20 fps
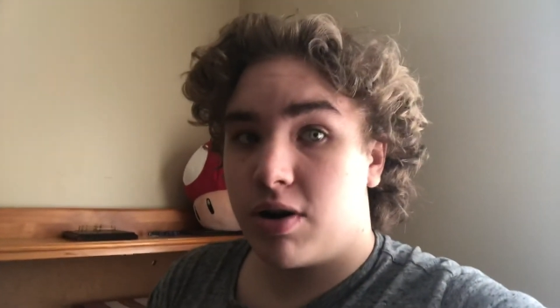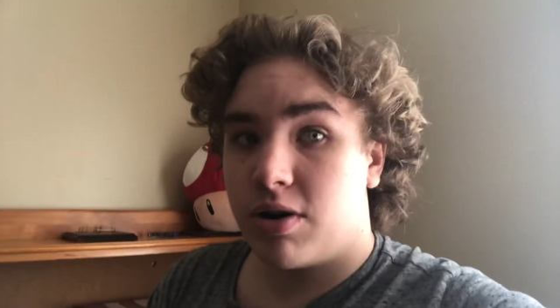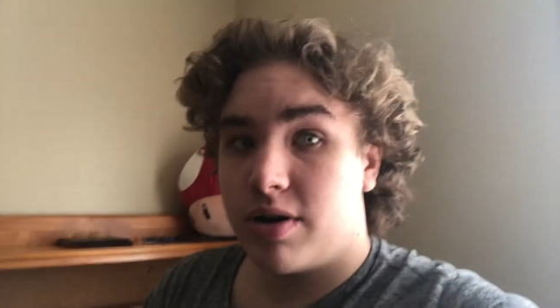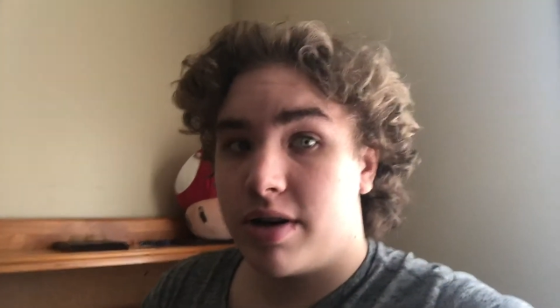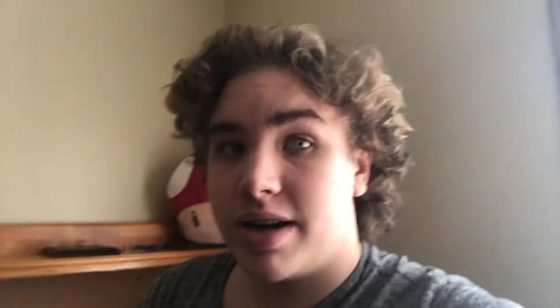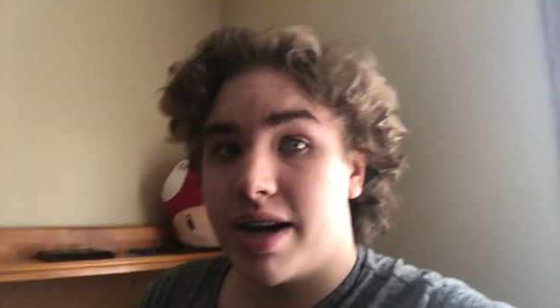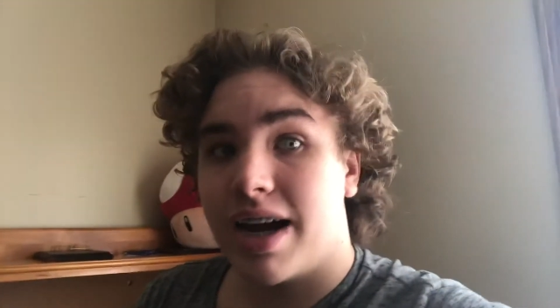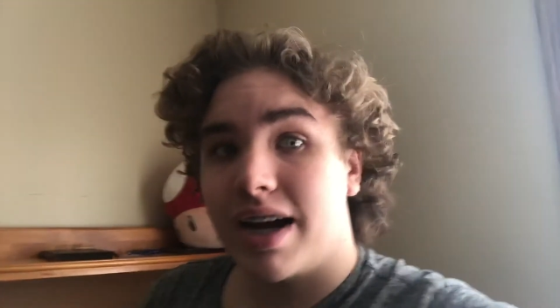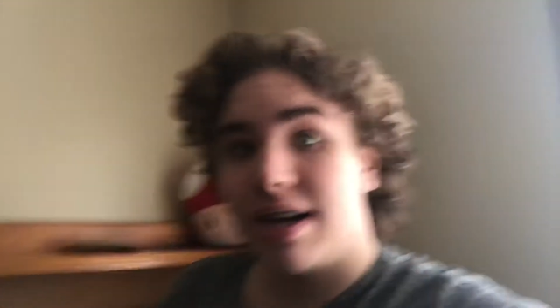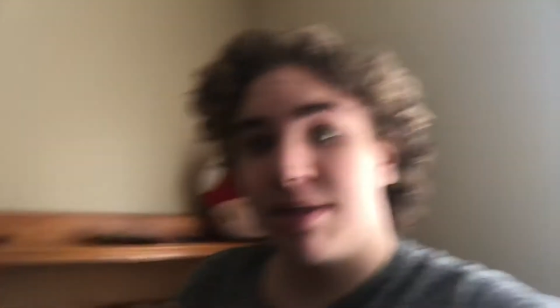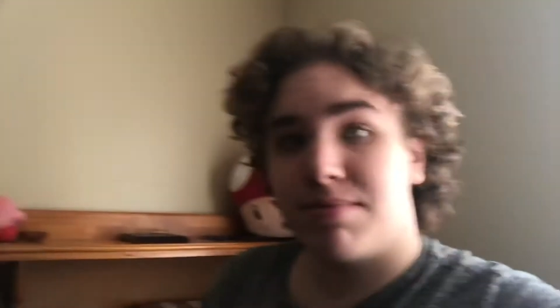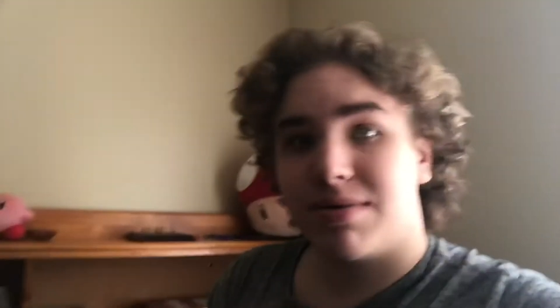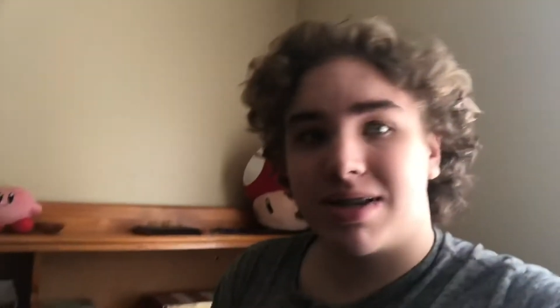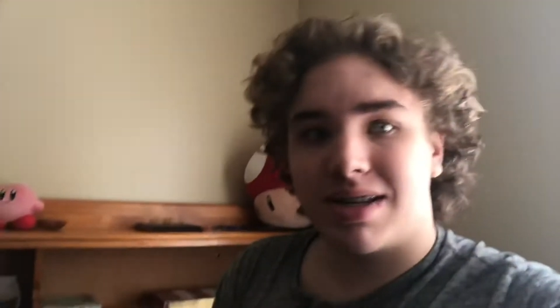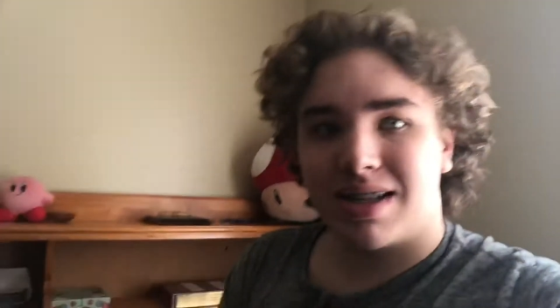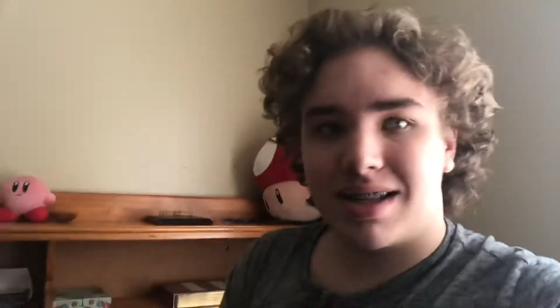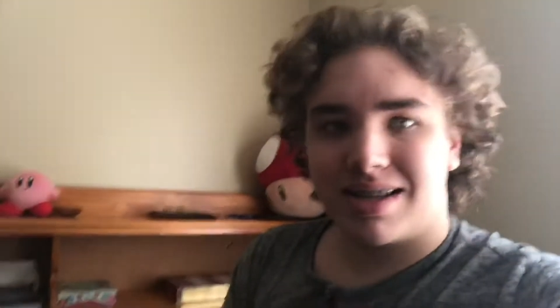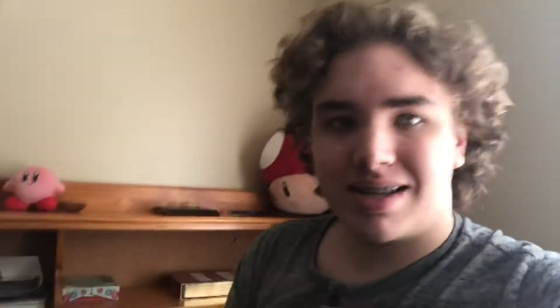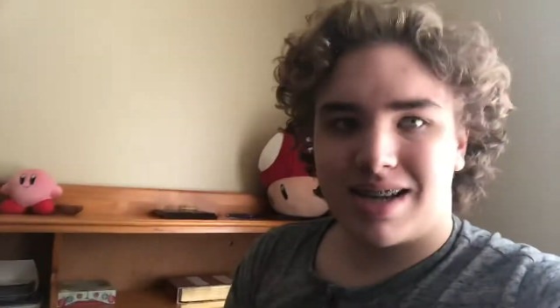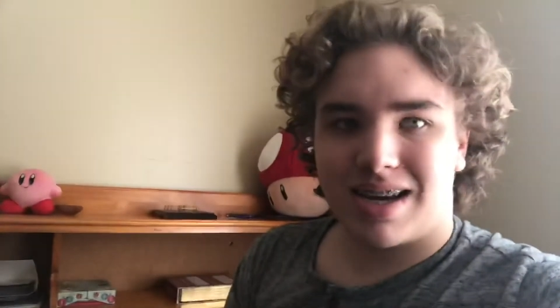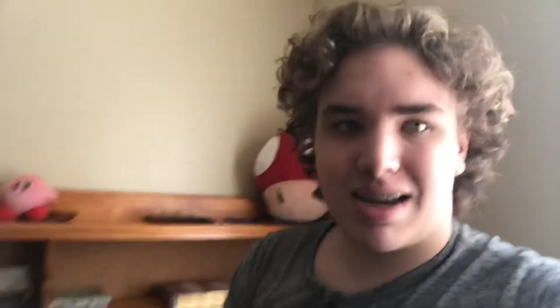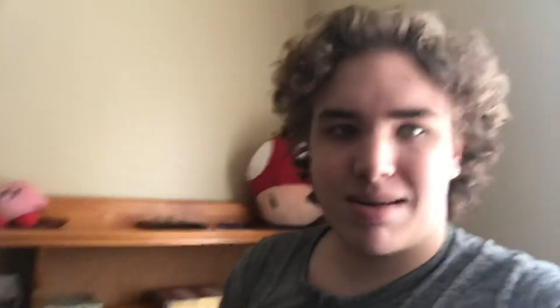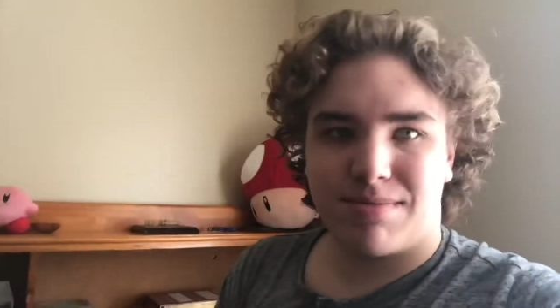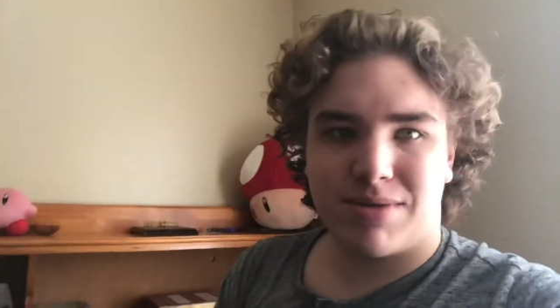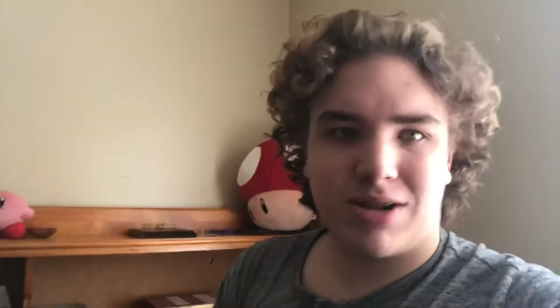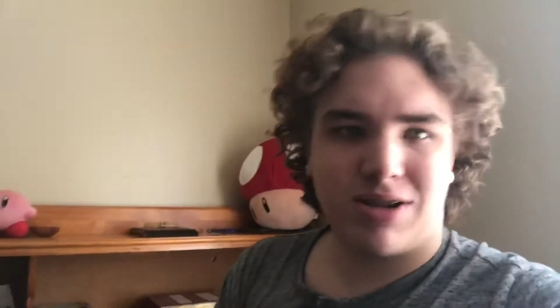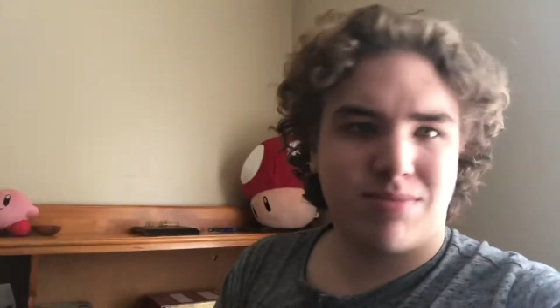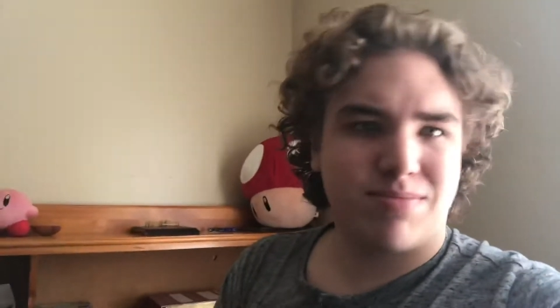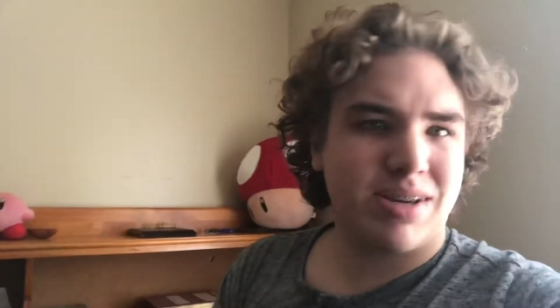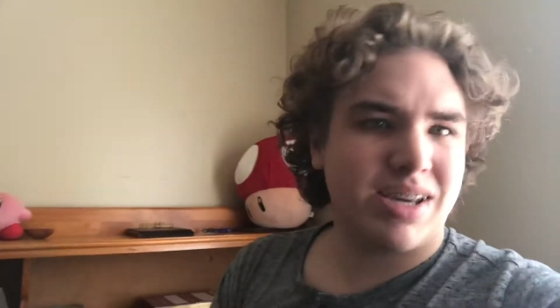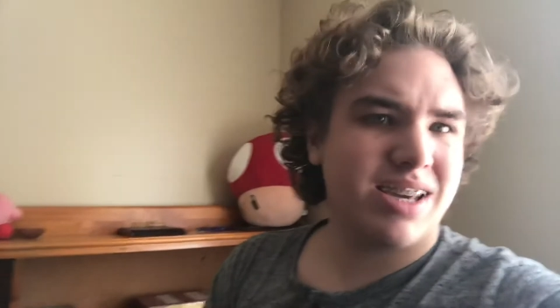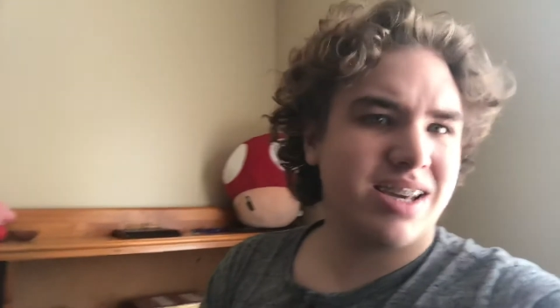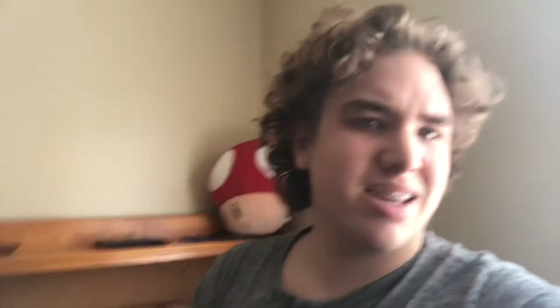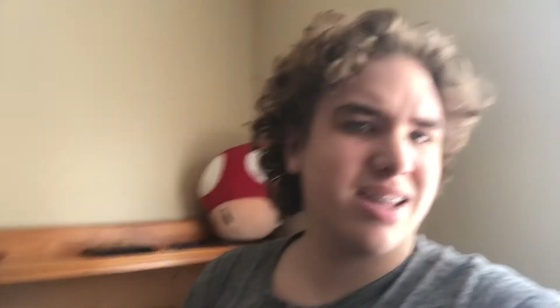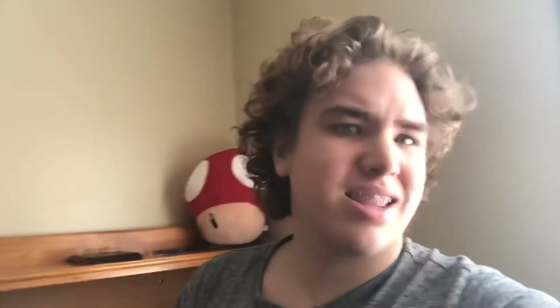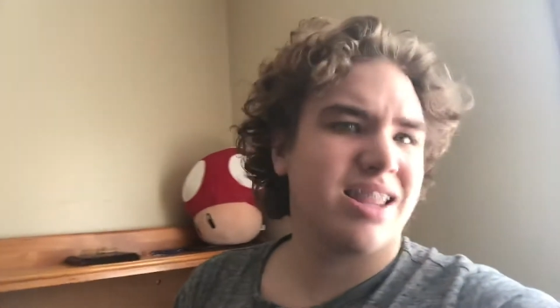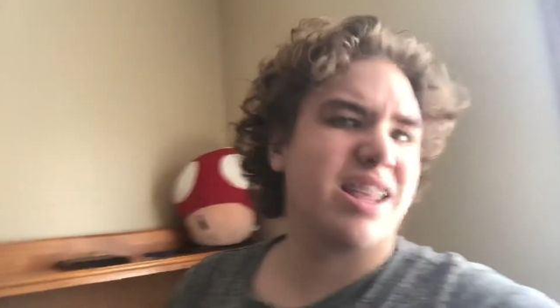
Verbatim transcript: 90% of the time it'll be.